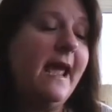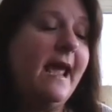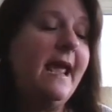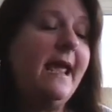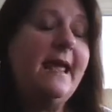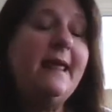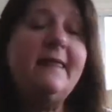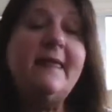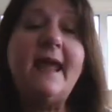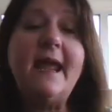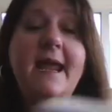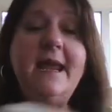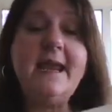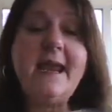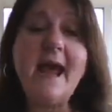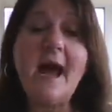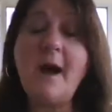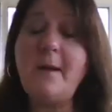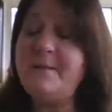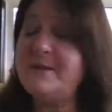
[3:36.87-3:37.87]
Elaine
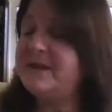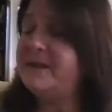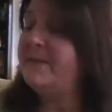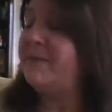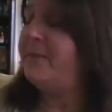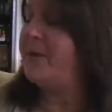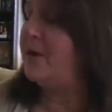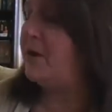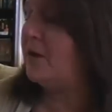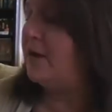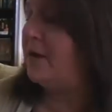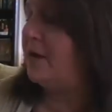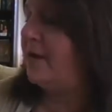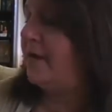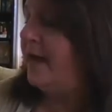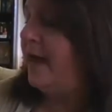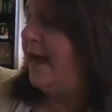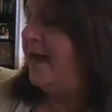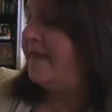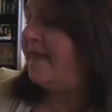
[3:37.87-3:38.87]
helped him pull
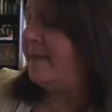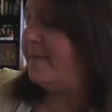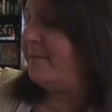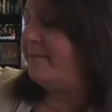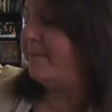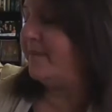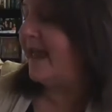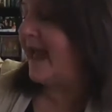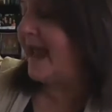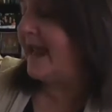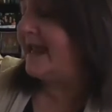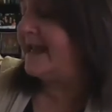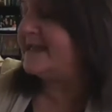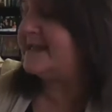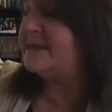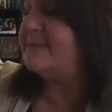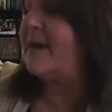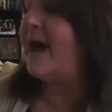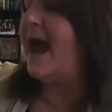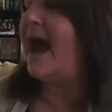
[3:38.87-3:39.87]
the
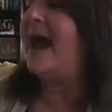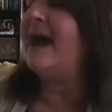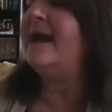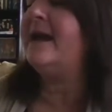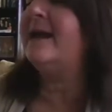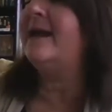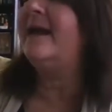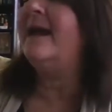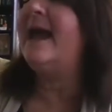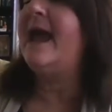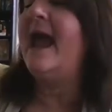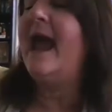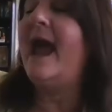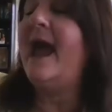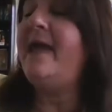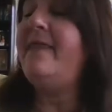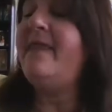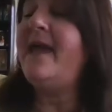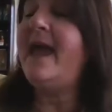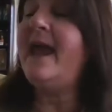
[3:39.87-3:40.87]
blankets back,
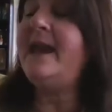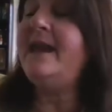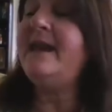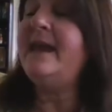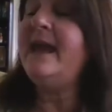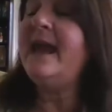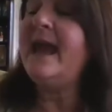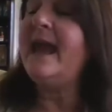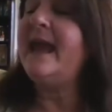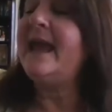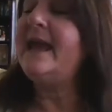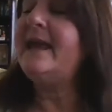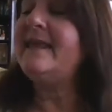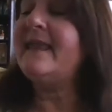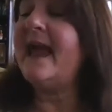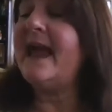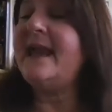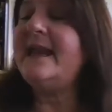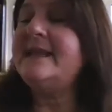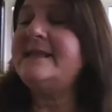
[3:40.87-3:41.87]
and then he
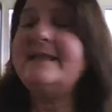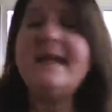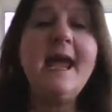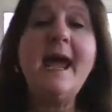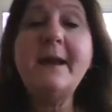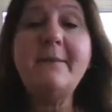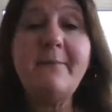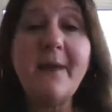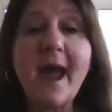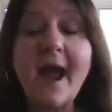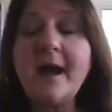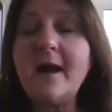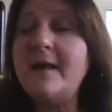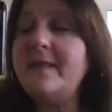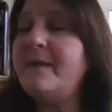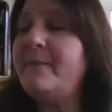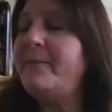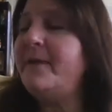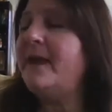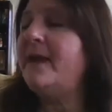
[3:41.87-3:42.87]
laid his head back on
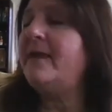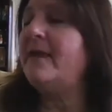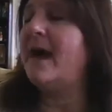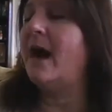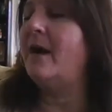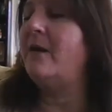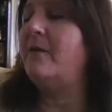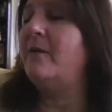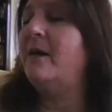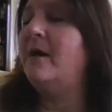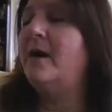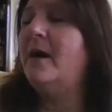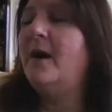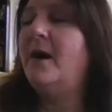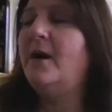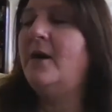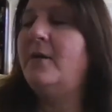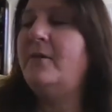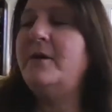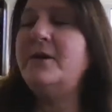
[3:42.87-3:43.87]
the pillow,
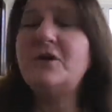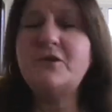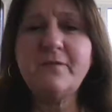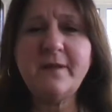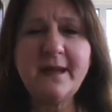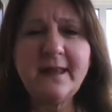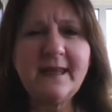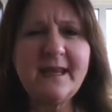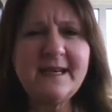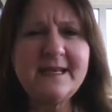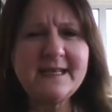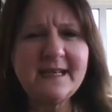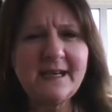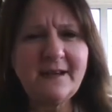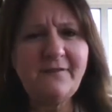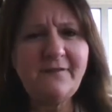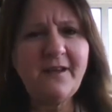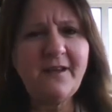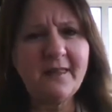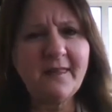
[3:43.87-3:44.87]
which really did
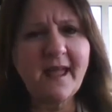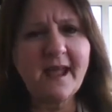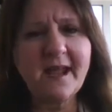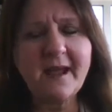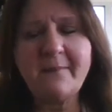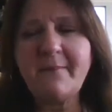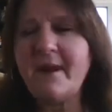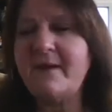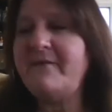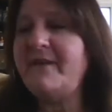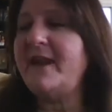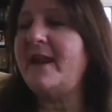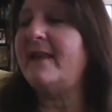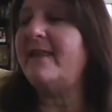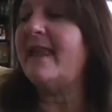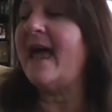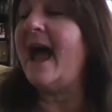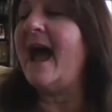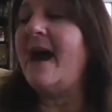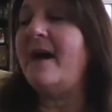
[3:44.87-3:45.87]
feel like a puffy
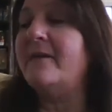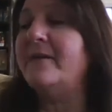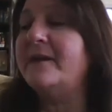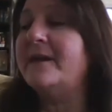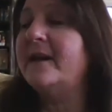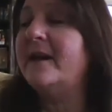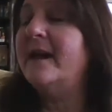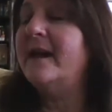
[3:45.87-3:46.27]
cloud.